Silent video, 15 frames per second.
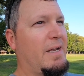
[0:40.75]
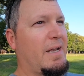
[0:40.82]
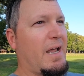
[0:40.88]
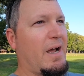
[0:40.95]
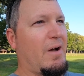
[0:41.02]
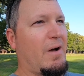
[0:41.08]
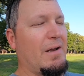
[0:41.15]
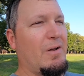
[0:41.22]

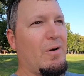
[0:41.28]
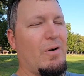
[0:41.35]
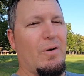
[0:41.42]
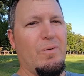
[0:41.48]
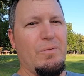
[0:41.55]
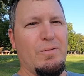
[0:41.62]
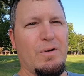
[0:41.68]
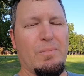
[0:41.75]
Now I
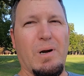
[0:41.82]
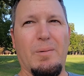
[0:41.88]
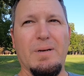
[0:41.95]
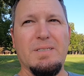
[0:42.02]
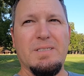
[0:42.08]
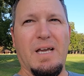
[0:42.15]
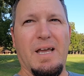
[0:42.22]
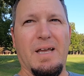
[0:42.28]
know you're
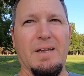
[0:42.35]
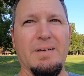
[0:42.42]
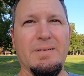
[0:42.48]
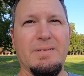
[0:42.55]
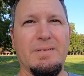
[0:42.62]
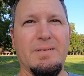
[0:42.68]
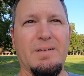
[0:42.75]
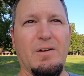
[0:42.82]
probably saying,
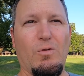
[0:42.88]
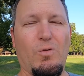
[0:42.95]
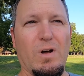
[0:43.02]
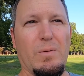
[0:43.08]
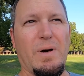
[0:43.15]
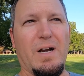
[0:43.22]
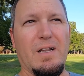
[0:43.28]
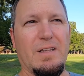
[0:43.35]
what
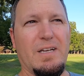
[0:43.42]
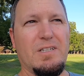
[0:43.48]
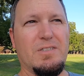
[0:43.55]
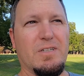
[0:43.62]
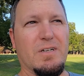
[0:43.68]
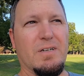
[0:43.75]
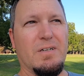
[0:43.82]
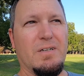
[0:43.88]
about
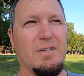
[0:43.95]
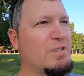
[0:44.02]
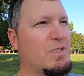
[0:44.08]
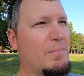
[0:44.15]
Alecia?